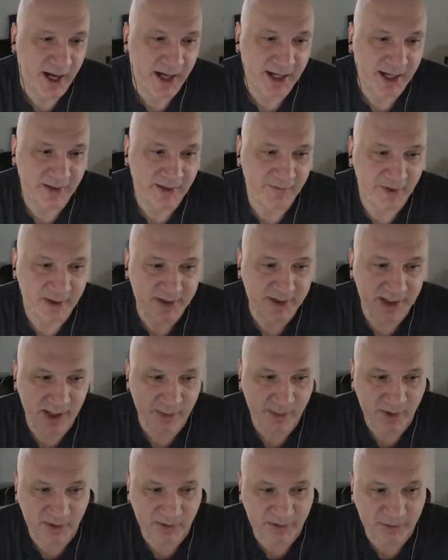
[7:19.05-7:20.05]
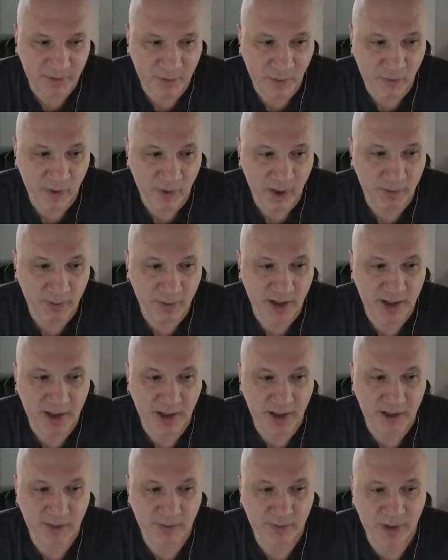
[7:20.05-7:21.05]
I gave you an example of Coin, but
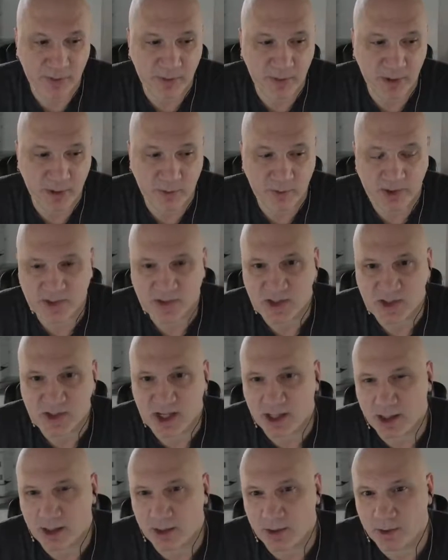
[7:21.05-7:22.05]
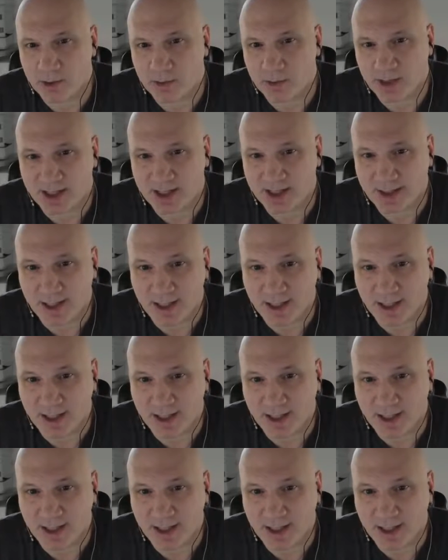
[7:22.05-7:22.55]
another big one was owned by